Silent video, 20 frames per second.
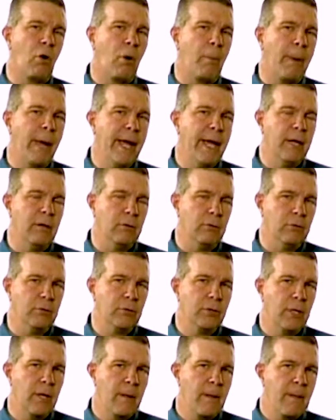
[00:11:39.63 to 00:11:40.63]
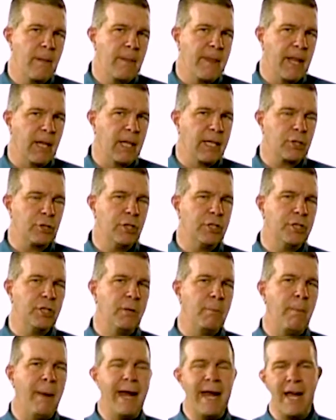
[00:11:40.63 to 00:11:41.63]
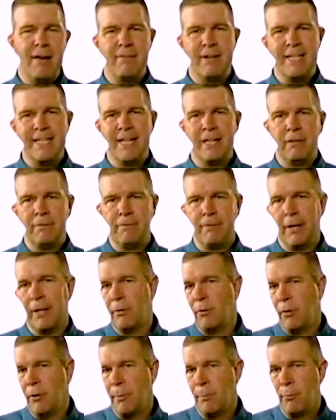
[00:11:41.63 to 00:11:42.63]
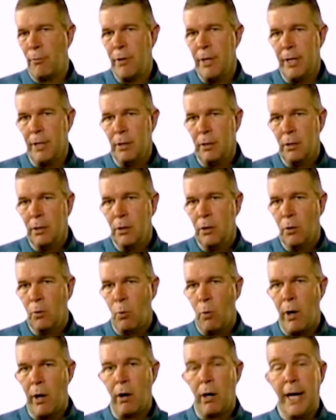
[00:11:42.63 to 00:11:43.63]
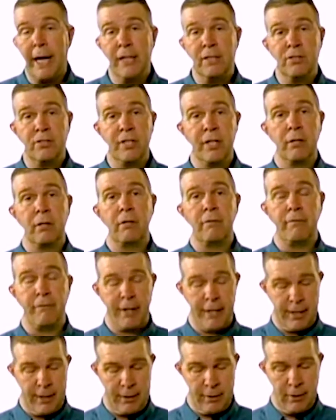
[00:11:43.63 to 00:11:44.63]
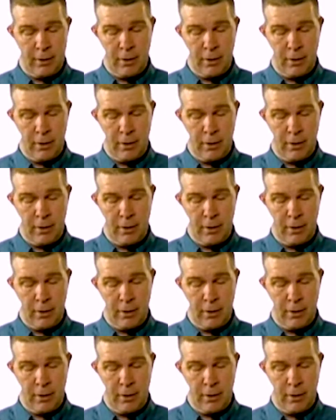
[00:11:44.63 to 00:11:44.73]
panels, the electrician may have identified on the print where a ceiling fan